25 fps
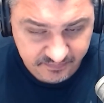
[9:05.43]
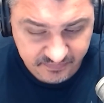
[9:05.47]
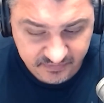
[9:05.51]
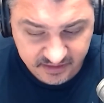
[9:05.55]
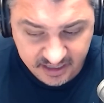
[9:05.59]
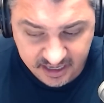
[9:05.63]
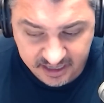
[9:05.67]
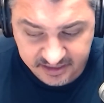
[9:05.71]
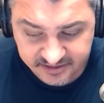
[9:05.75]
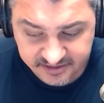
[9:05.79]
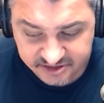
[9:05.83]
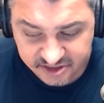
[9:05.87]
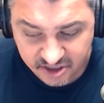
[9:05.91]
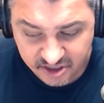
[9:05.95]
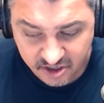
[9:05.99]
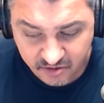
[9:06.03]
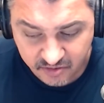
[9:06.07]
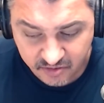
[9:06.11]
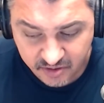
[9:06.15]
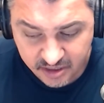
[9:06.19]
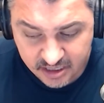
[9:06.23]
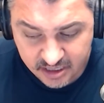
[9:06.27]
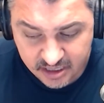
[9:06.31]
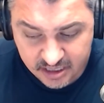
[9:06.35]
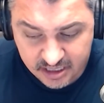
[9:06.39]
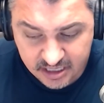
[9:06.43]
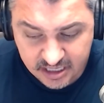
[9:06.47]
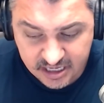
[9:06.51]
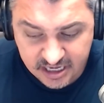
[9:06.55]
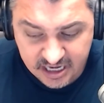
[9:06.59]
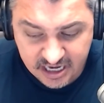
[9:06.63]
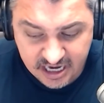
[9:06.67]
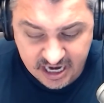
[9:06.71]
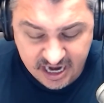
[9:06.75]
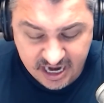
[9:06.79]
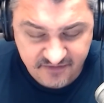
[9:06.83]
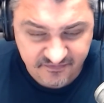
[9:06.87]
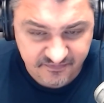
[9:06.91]
Okay, so
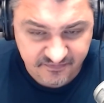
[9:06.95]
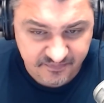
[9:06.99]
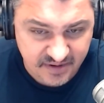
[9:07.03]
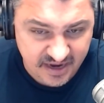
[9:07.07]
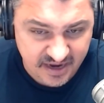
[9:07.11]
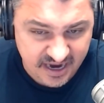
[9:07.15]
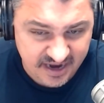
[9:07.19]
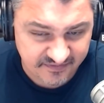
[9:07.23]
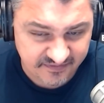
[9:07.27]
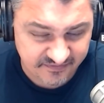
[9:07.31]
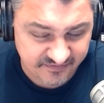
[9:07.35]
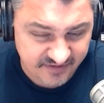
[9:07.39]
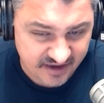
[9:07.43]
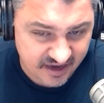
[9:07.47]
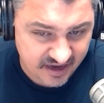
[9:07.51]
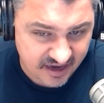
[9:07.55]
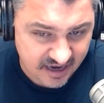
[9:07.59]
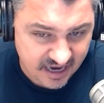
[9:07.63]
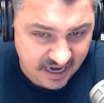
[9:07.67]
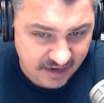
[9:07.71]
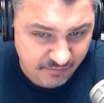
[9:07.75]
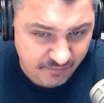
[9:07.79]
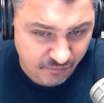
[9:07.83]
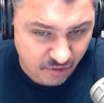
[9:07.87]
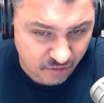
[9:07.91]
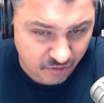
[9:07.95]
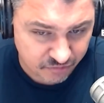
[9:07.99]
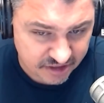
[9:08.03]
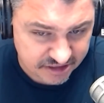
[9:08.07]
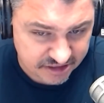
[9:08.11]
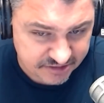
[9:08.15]
I wrote